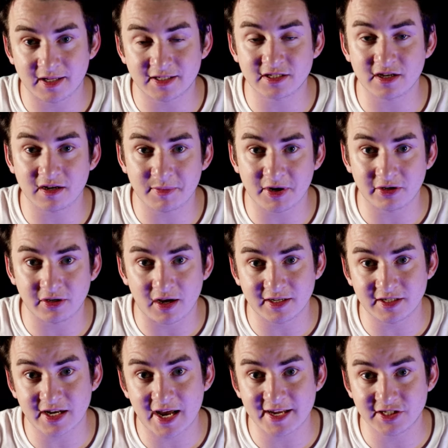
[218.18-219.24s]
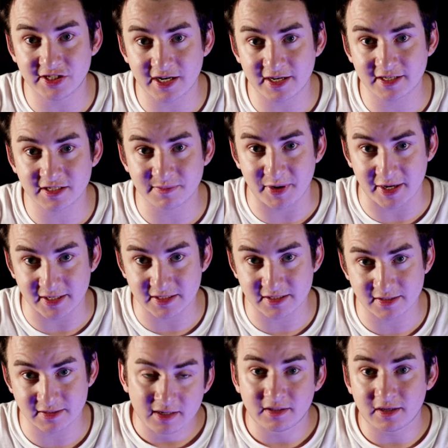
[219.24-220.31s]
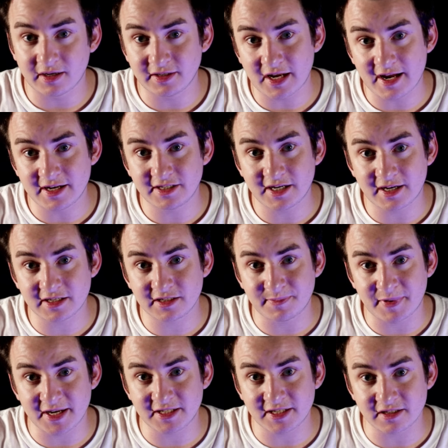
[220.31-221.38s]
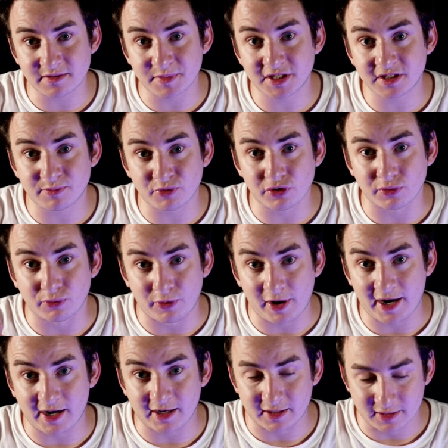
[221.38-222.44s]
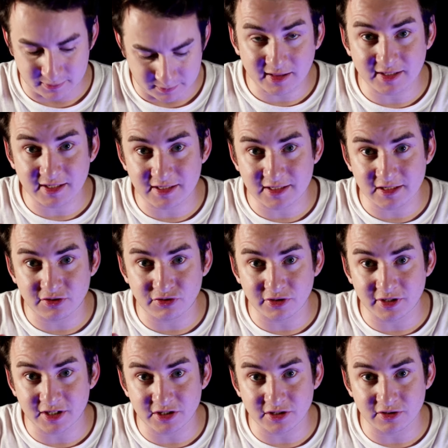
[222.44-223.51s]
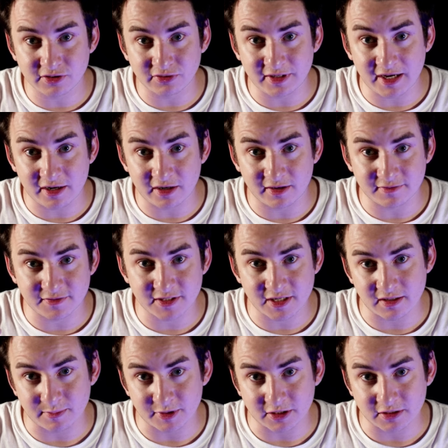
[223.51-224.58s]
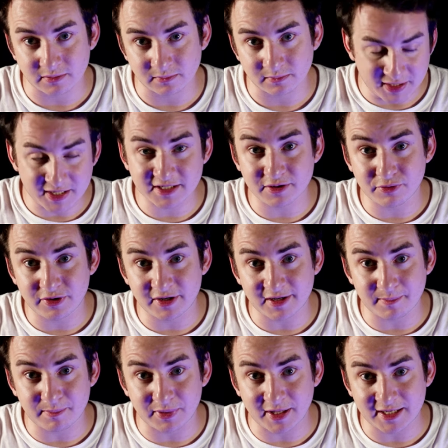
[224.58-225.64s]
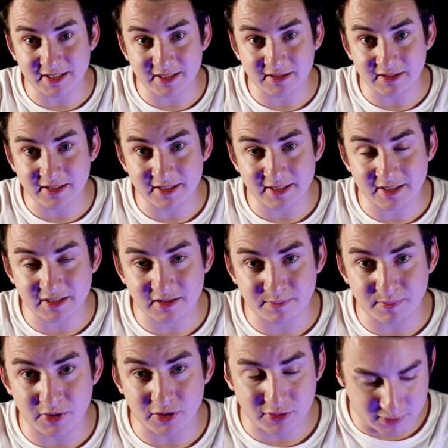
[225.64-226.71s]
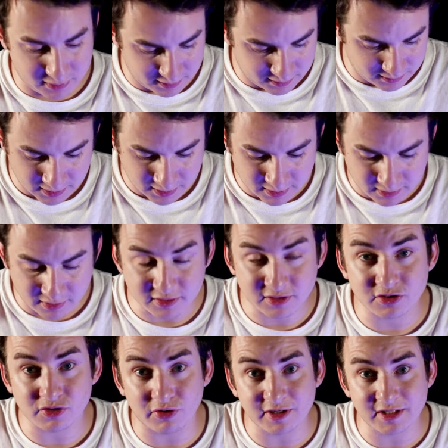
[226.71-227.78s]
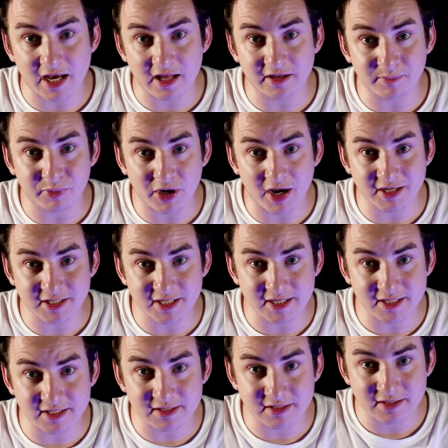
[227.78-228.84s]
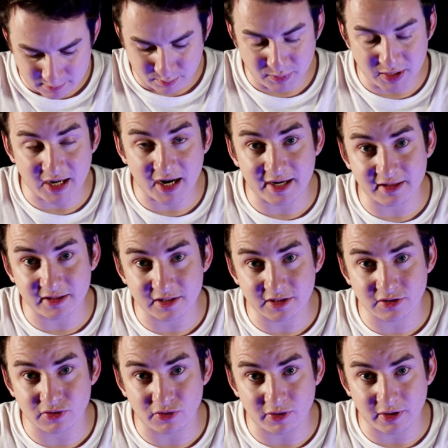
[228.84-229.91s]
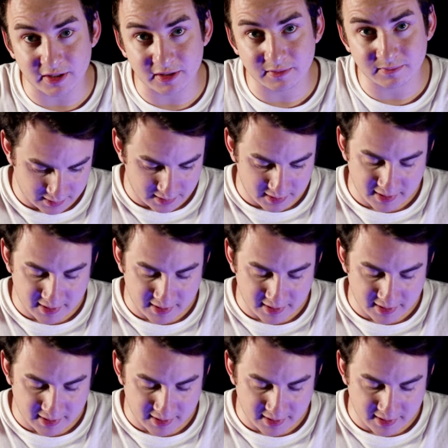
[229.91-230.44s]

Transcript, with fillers: Let's talk about non diegetic space. Non diegetic space is much more rare, at least in traditional narrative cinema, because it would blatantly expose the storytelling process behind the story.